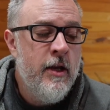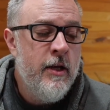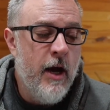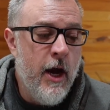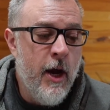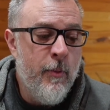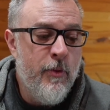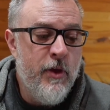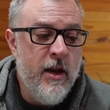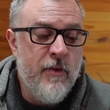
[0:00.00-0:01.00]

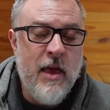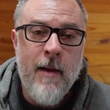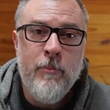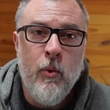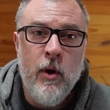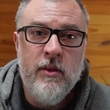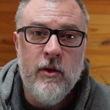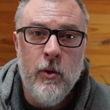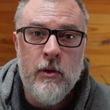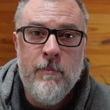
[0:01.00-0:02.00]
then at that point, the
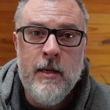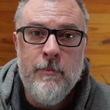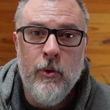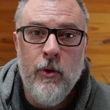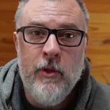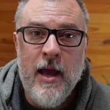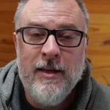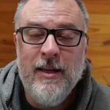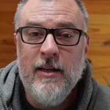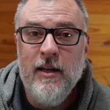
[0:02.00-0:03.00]
only people that
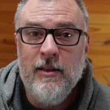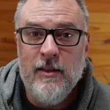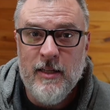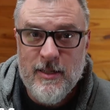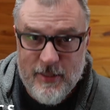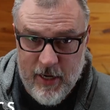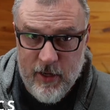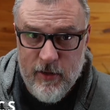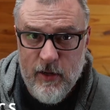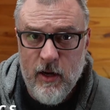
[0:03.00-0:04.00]
can listen